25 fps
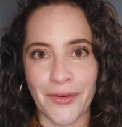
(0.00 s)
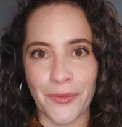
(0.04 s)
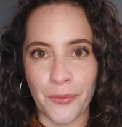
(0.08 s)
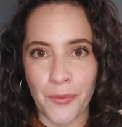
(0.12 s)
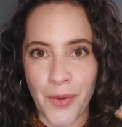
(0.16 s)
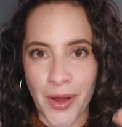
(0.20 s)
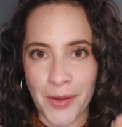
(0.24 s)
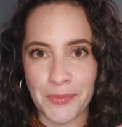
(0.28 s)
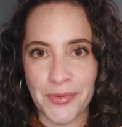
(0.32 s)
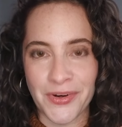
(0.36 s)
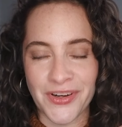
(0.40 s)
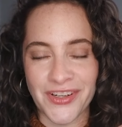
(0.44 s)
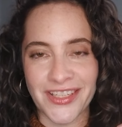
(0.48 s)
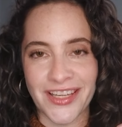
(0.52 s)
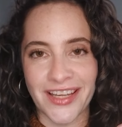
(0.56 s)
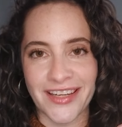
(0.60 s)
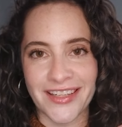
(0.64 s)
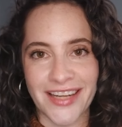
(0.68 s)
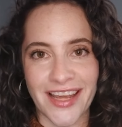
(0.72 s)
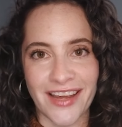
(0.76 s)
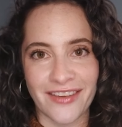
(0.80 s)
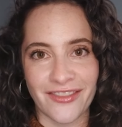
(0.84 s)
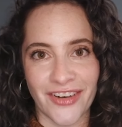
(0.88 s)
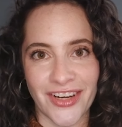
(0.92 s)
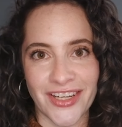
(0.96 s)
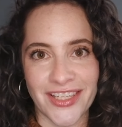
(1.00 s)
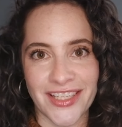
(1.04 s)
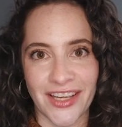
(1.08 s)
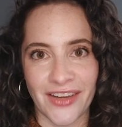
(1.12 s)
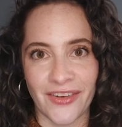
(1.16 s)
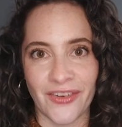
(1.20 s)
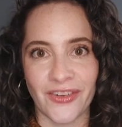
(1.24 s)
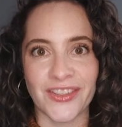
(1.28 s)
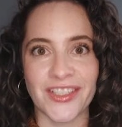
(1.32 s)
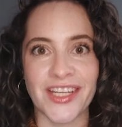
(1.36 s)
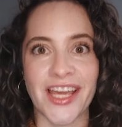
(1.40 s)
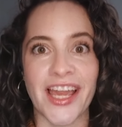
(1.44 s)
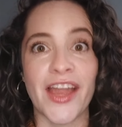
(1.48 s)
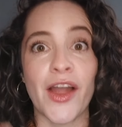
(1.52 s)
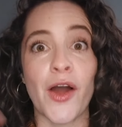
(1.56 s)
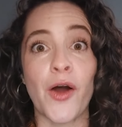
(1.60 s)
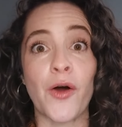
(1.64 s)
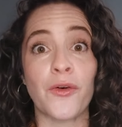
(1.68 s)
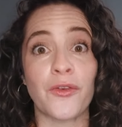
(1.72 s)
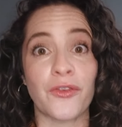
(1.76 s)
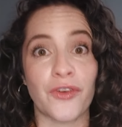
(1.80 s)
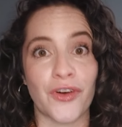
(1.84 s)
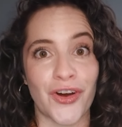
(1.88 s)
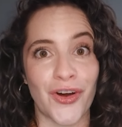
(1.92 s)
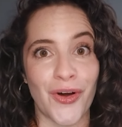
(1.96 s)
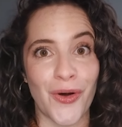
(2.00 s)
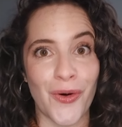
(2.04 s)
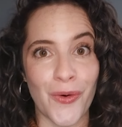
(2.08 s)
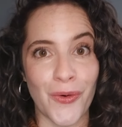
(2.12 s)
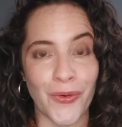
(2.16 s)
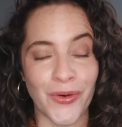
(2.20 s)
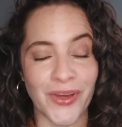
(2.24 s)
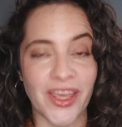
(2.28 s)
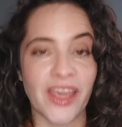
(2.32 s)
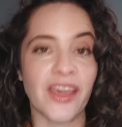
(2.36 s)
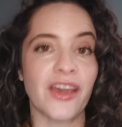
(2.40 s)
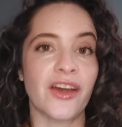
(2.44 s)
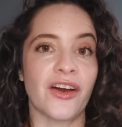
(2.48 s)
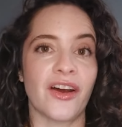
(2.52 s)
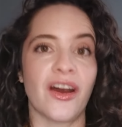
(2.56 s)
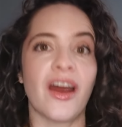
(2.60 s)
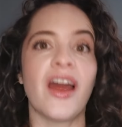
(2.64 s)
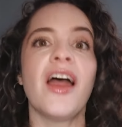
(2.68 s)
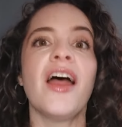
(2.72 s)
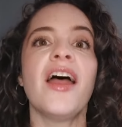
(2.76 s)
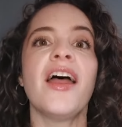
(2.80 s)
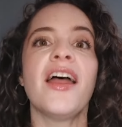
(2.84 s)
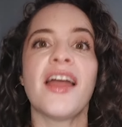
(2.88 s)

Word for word: 1% every single day over a whole year